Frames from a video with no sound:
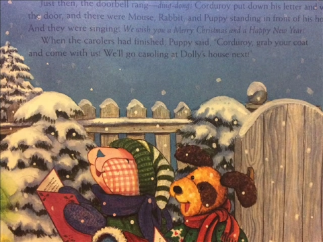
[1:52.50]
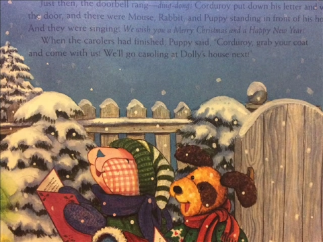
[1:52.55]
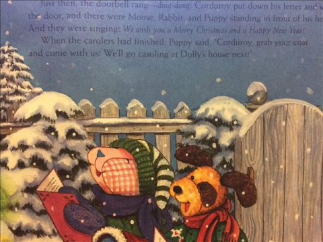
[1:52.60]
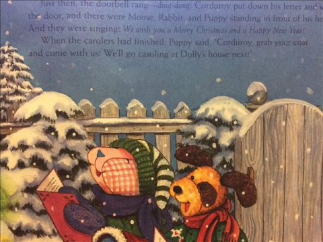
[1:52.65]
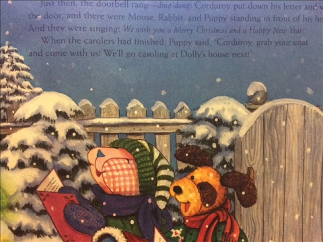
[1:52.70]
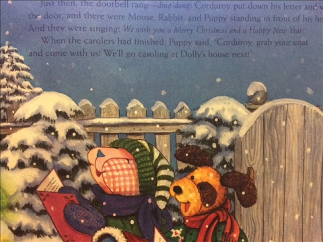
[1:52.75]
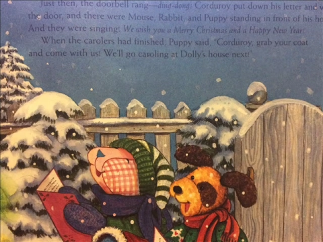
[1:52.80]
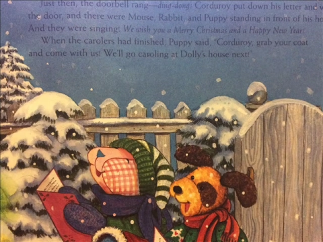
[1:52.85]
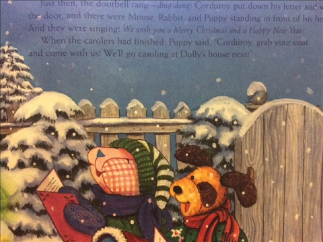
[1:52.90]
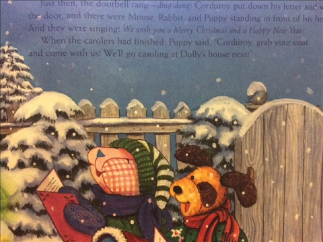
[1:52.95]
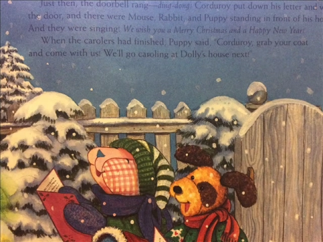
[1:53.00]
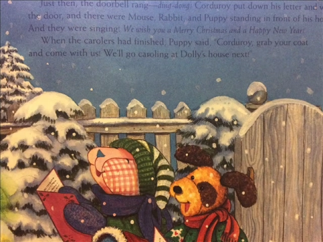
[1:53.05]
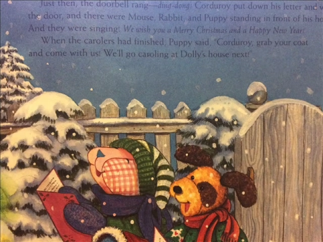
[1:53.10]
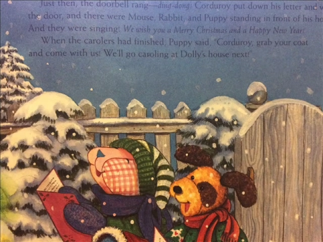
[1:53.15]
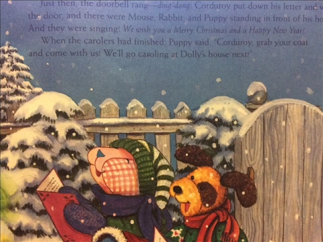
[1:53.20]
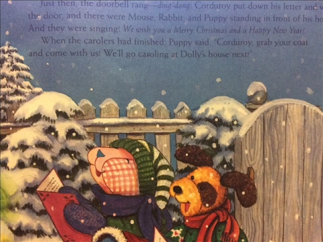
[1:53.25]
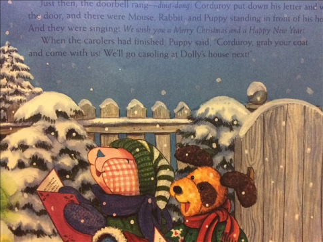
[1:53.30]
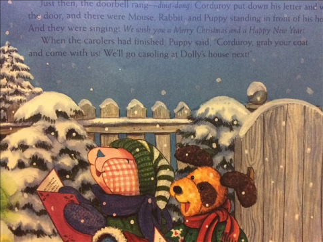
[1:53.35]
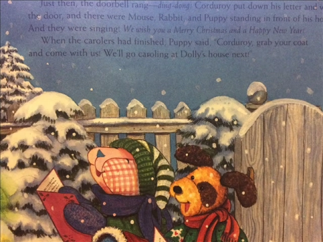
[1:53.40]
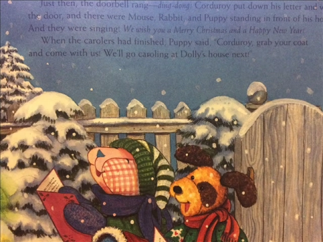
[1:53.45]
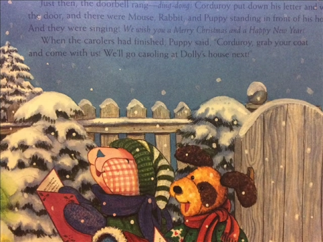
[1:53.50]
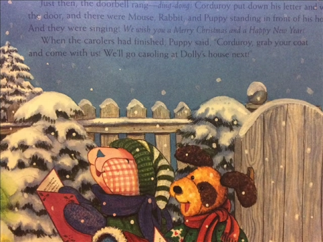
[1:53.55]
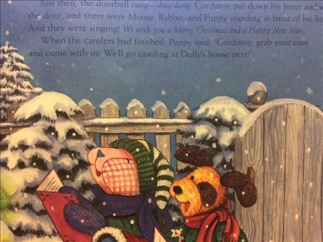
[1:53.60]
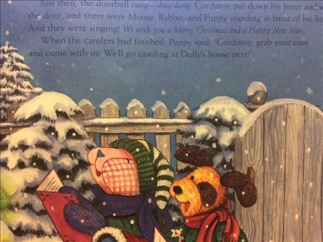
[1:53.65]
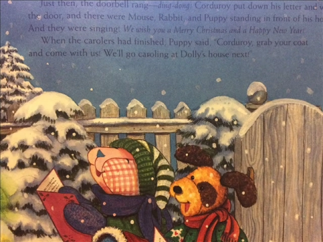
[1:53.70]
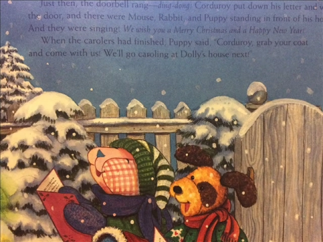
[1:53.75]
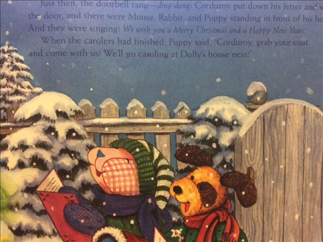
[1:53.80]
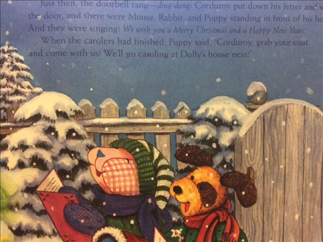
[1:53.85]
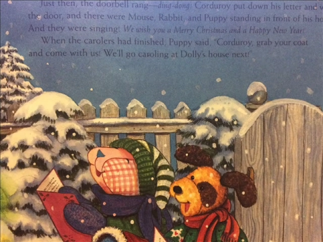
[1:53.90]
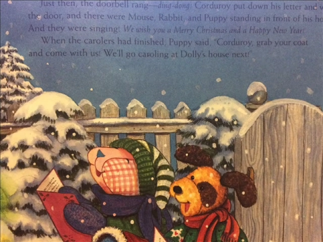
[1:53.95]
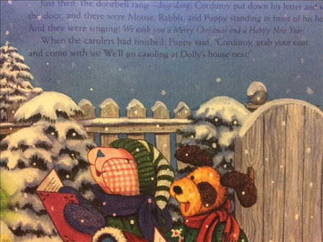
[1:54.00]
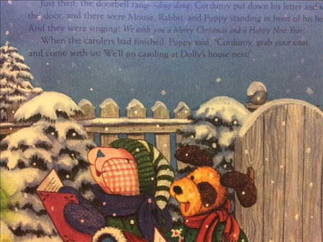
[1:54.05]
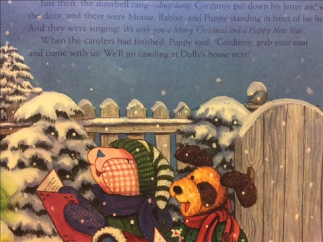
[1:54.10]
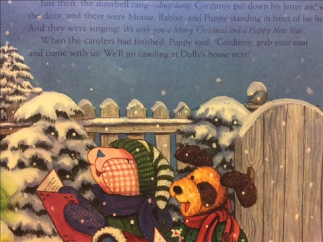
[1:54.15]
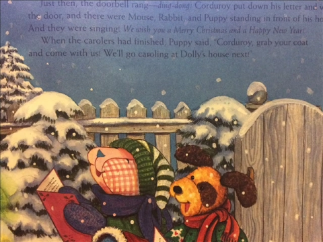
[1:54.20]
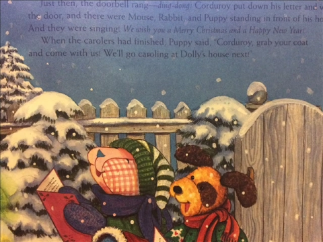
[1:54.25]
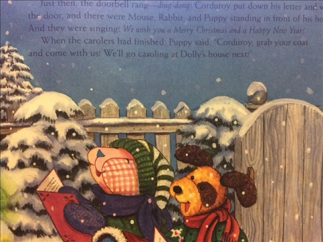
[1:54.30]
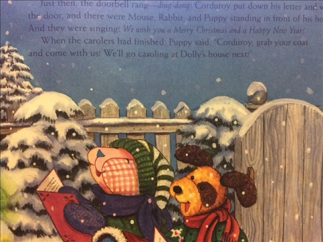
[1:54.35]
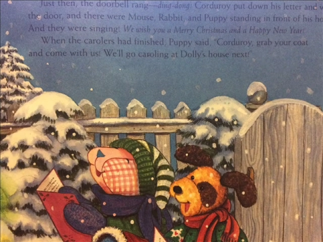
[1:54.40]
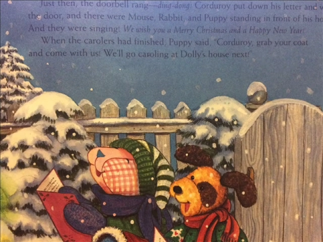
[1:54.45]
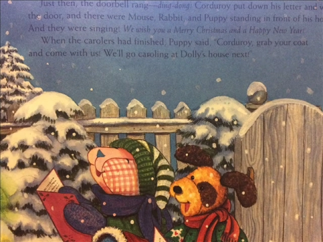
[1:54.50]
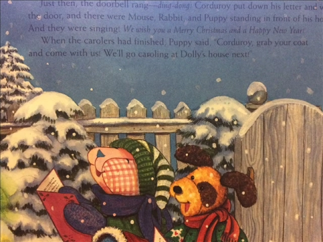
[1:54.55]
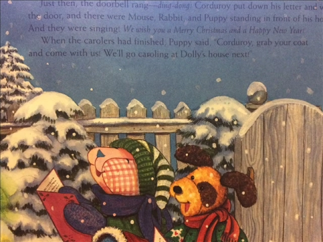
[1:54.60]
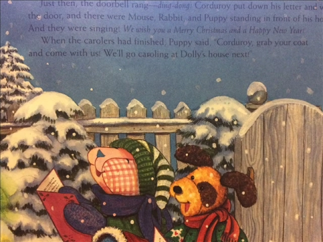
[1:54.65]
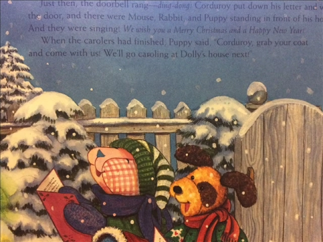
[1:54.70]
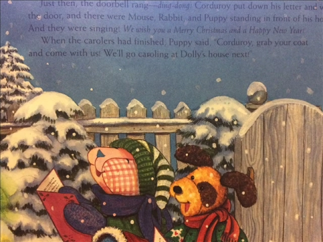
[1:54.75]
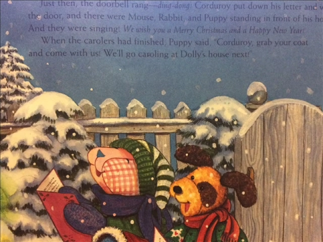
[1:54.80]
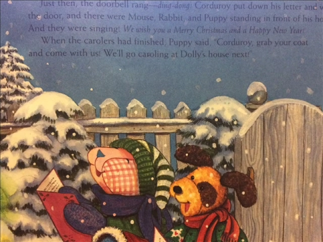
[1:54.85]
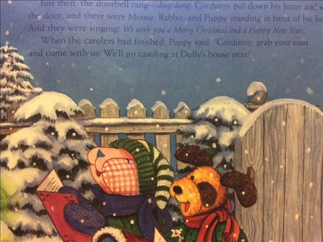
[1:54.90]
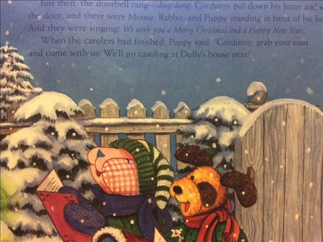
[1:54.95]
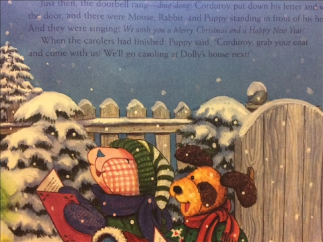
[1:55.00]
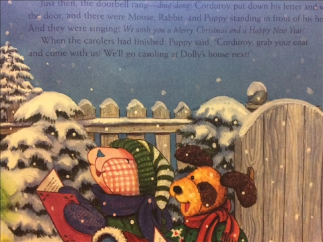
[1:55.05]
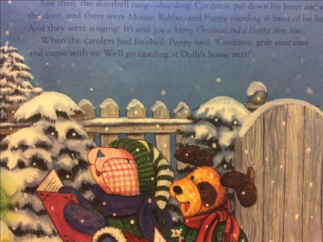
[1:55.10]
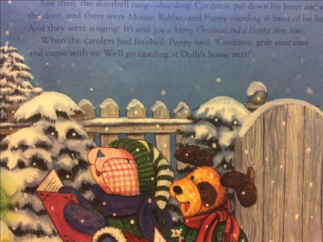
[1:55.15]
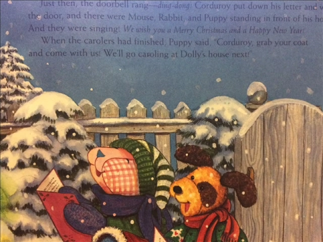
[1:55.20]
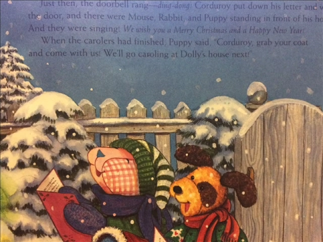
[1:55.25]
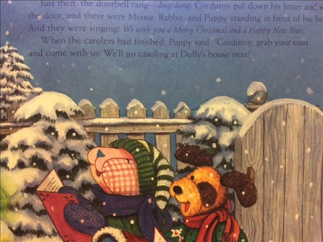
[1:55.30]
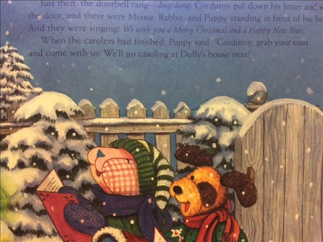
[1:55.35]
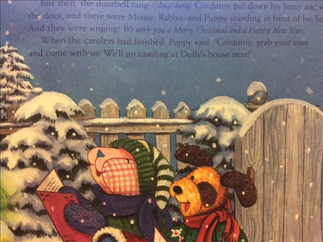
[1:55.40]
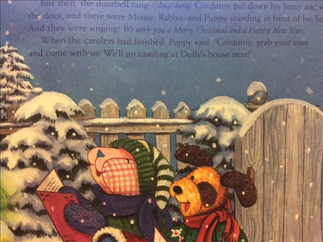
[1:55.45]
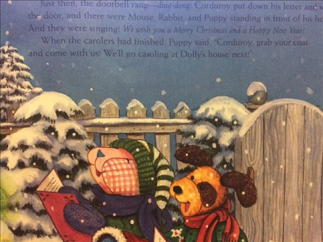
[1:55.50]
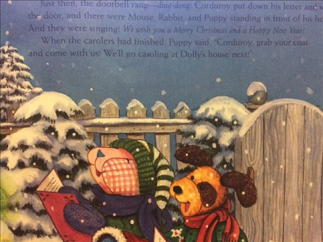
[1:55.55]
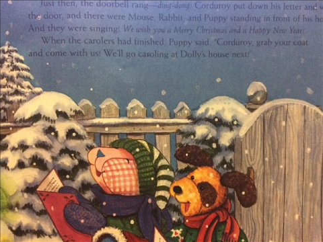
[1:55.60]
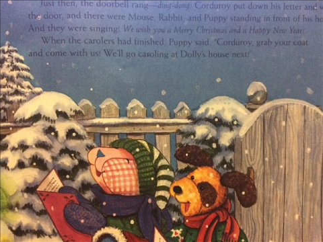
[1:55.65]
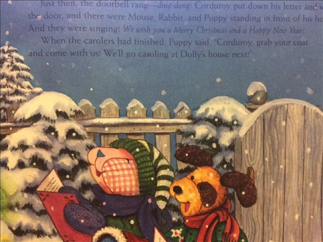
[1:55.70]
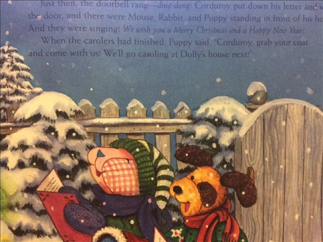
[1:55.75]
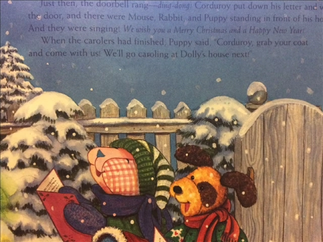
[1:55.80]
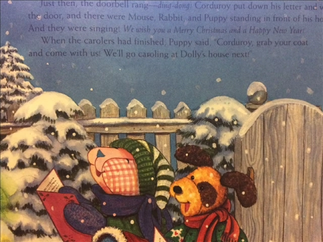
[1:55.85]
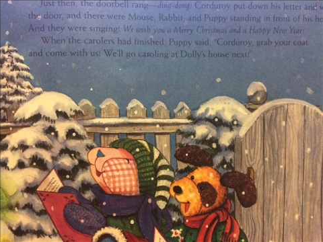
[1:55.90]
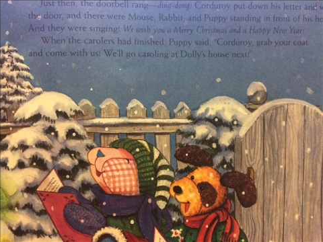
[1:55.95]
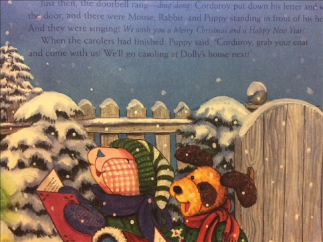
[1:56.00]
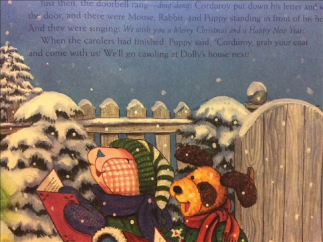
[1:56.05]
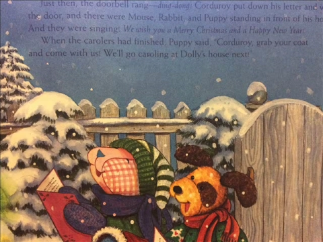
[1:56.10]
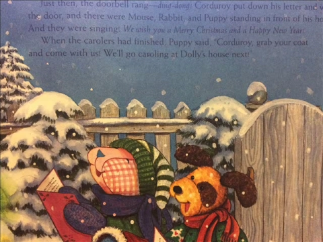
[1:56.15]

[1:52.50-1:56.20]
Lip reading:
No face is visible, so there are no lips to read.